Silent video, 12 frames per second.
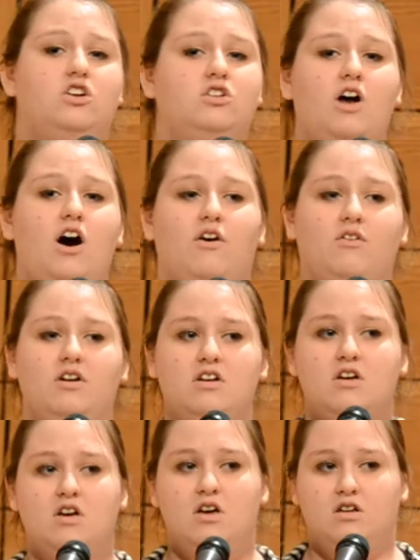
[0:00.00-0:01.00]
No,
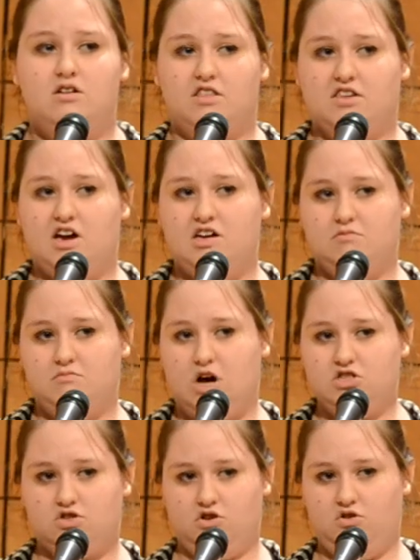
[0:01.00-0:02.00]
not the kind of
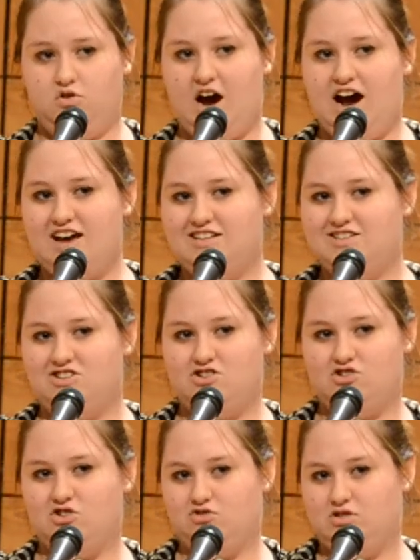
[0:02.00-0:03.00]
monster who hides
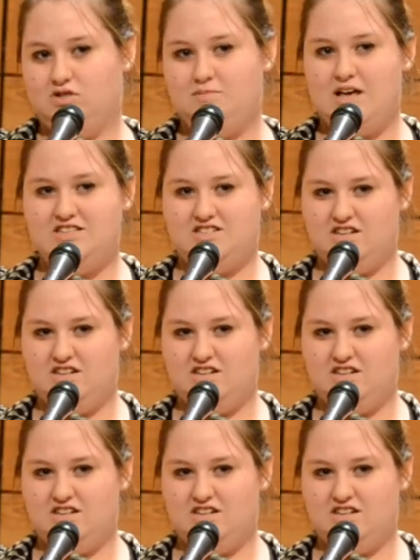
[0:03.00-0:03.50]
under children's beds